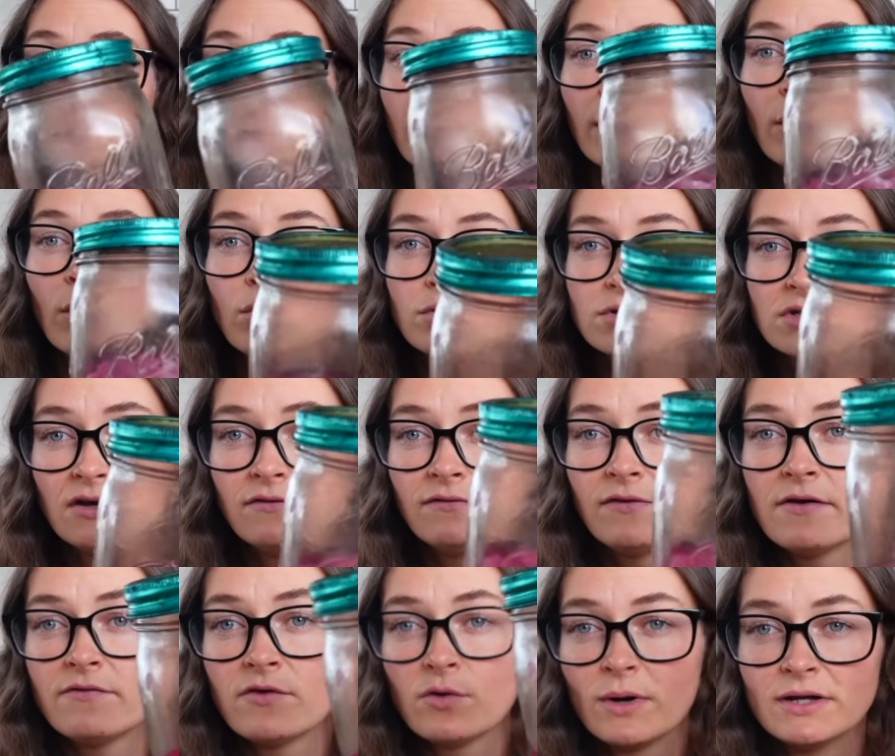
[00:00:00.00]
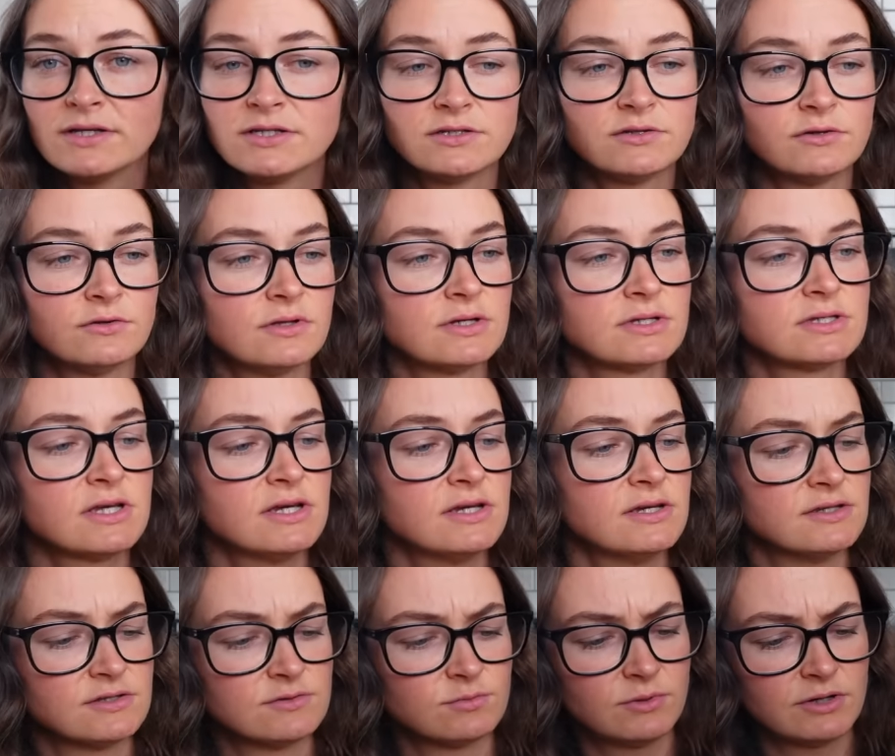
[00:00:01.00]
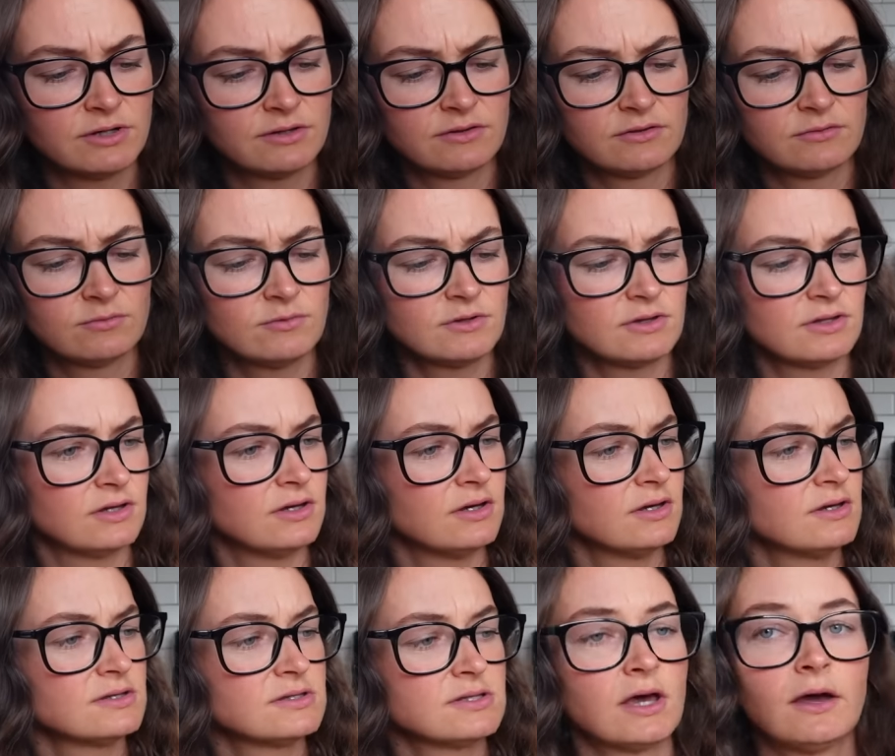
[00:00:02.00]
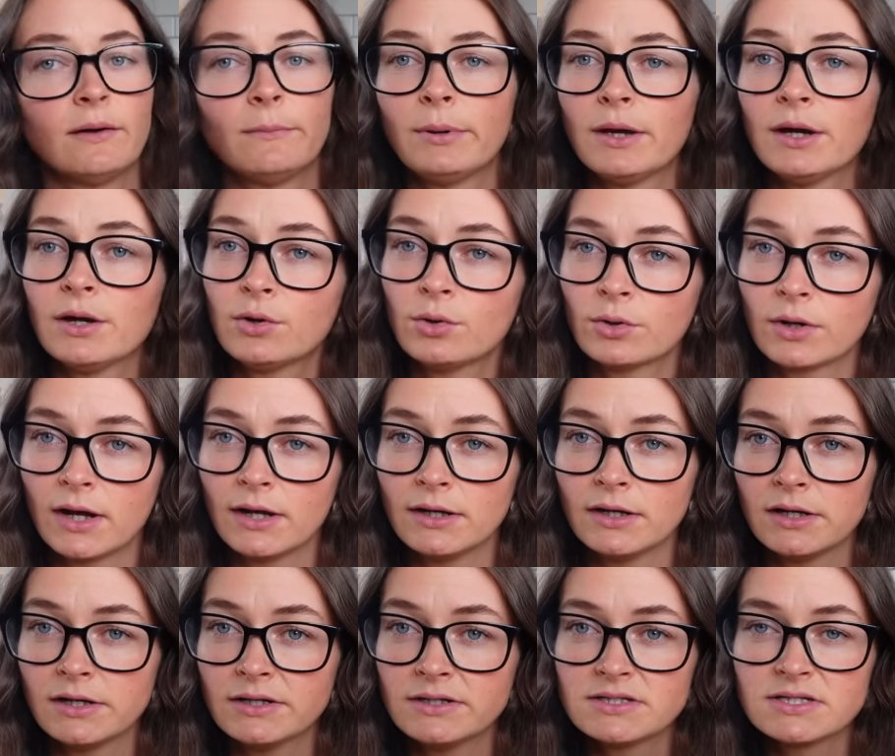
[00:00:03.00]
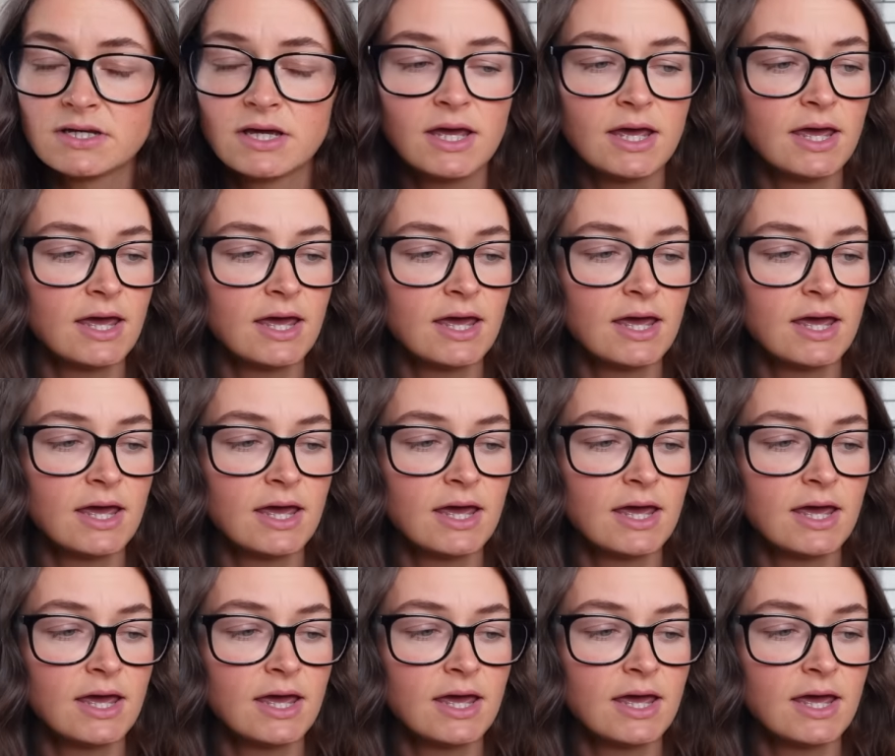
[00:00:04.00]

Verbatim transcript: So my all-time favorite way to do this is with, what the heck is that, pickled onions.